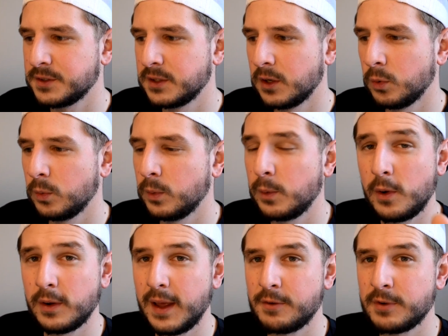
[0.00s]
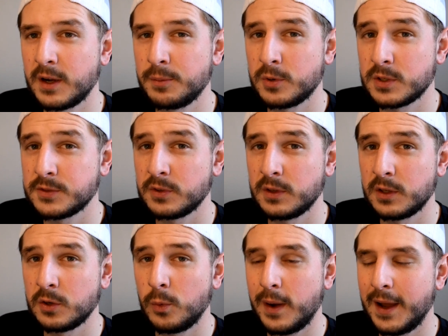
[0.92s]
So we won't have running boards for a
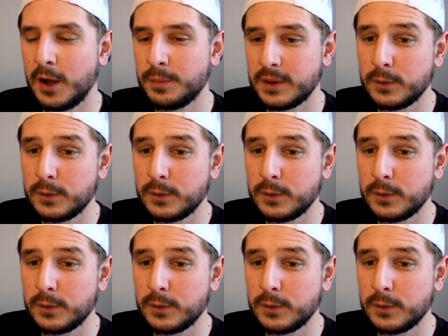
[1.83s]
little while,